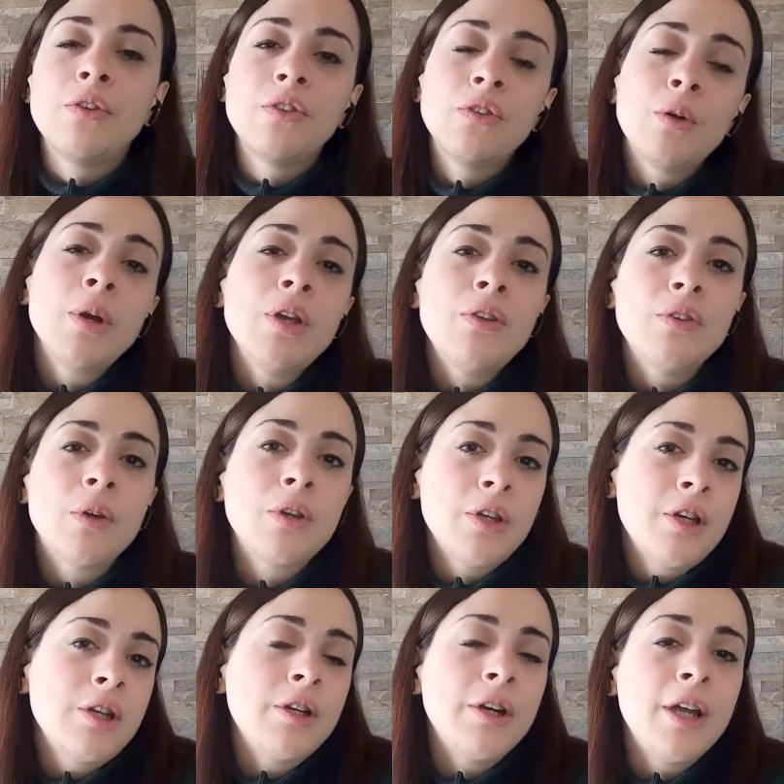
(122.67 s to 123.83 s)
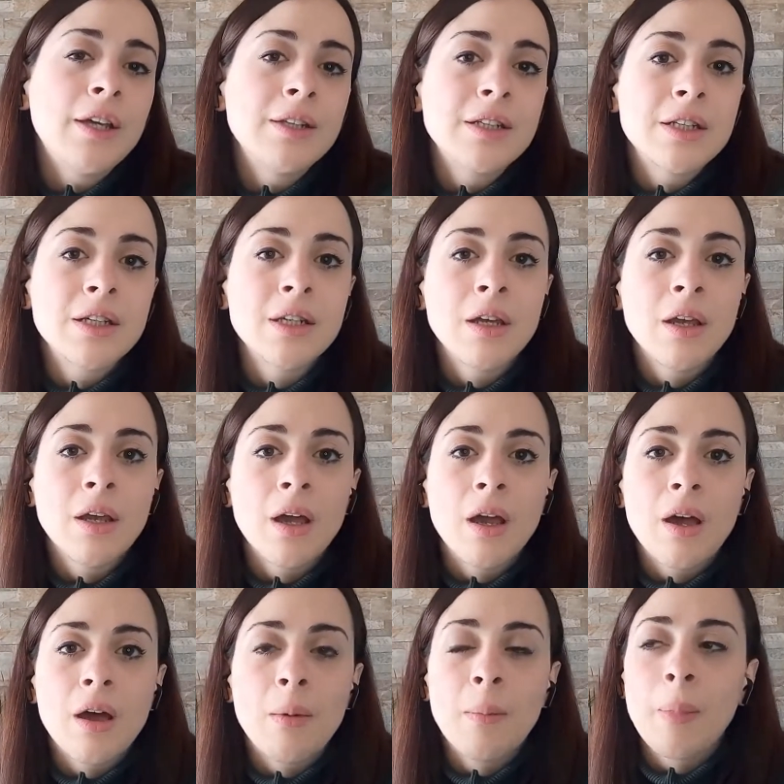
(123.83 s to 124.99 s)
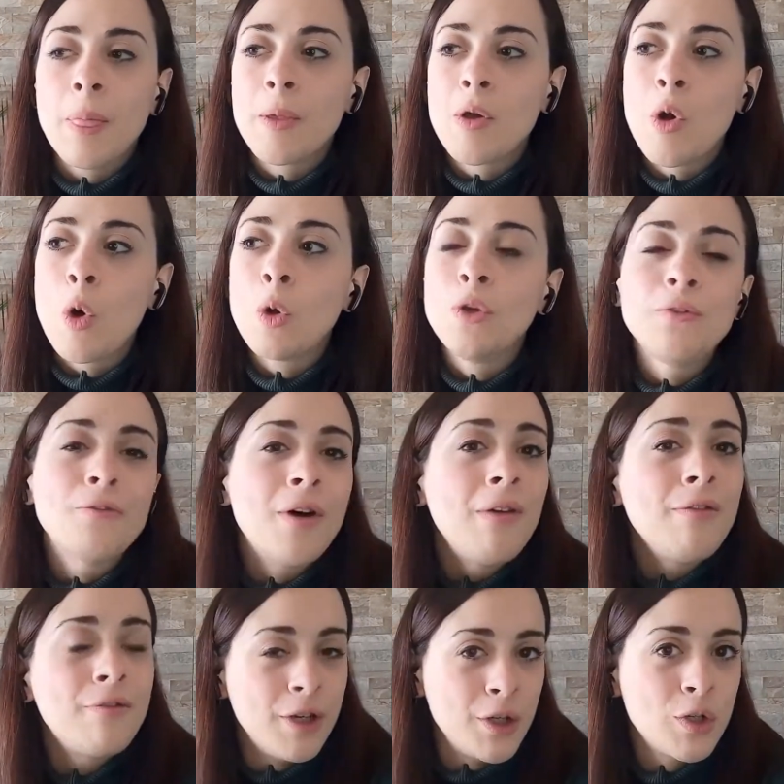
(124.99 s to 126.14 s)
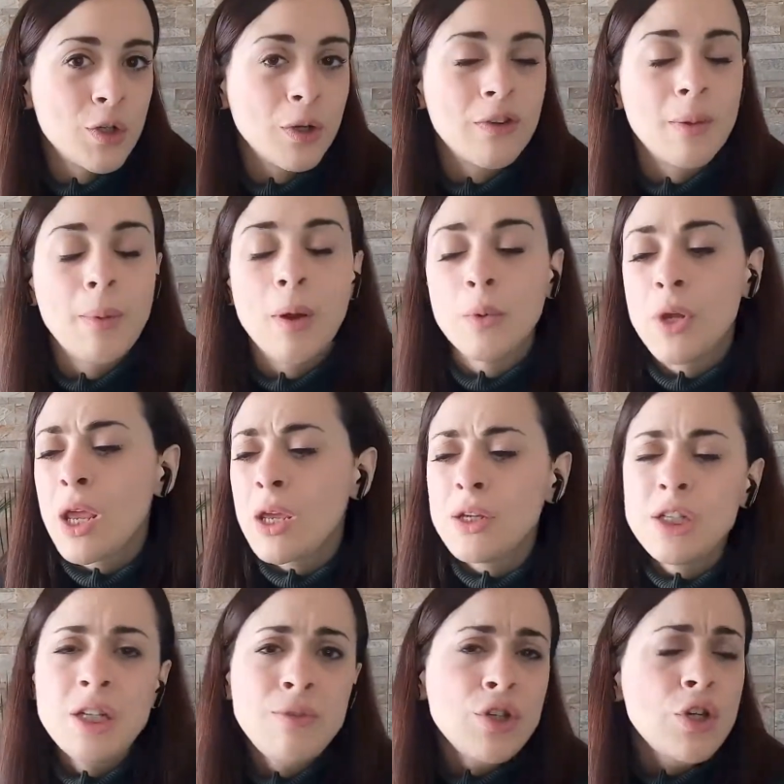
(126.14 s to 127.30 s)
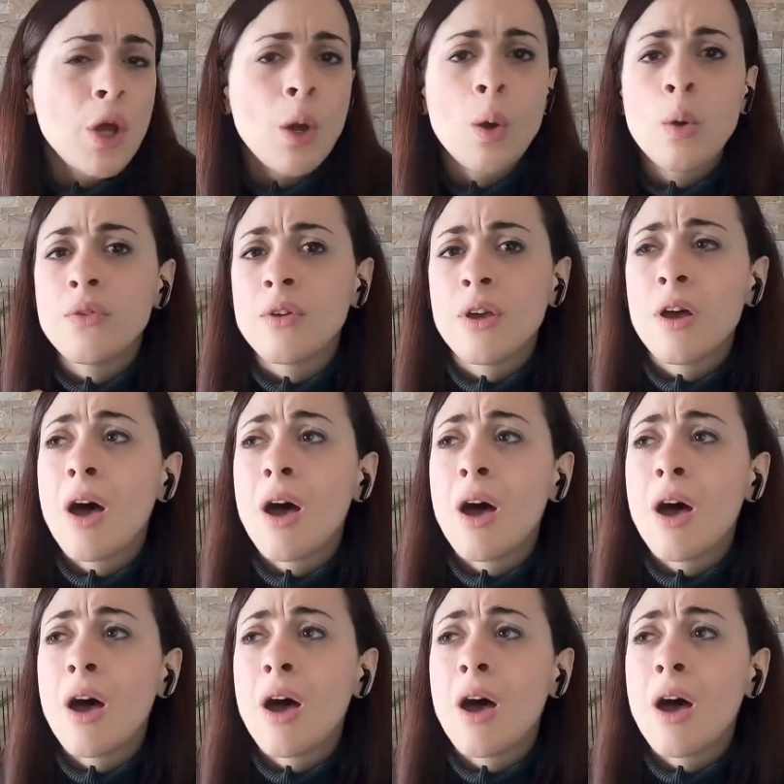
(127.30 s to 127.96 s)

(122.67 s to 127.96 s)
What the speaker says: stories on the internet called fan fictions about TV shows,